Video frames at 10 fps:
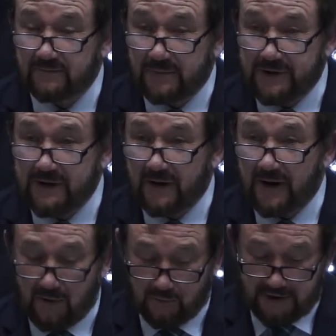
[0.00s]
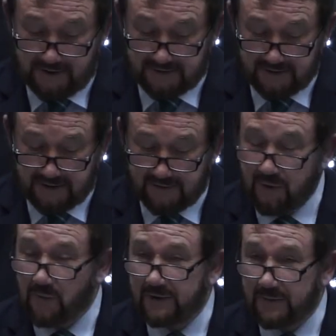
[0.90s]
We are willing, if
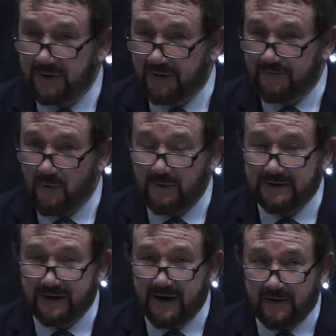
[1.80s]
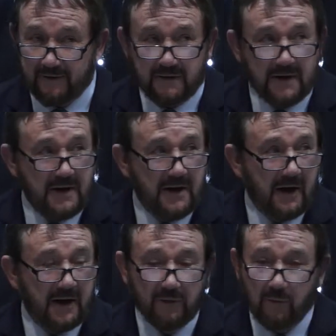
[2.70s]
you want to put a format
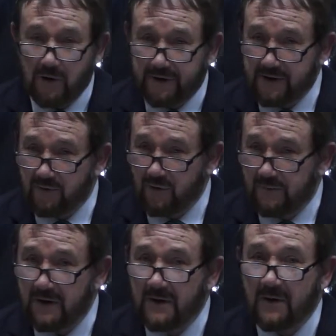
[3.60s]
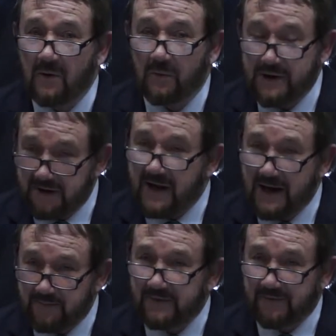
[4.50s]
together of a working group, we can
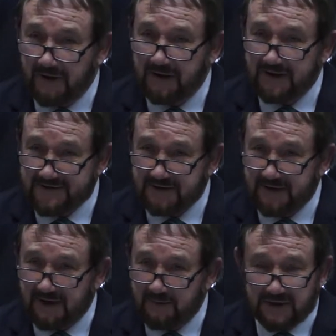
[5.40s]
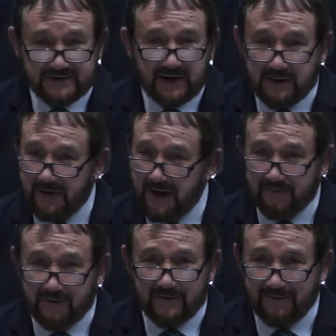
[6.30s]
help with the financing that. I'm not saying
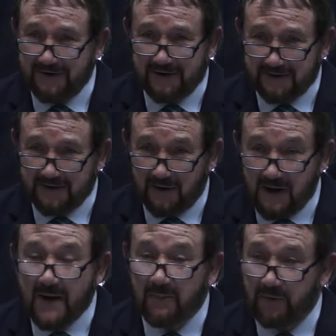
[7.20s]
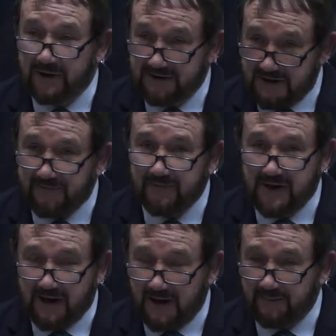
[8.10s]
pay for everything at all, but we can
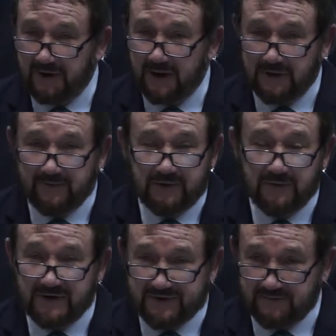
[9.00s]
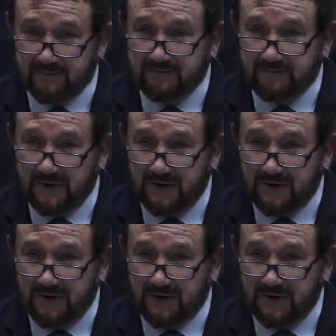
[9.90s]
definitely help, and I'm giving you this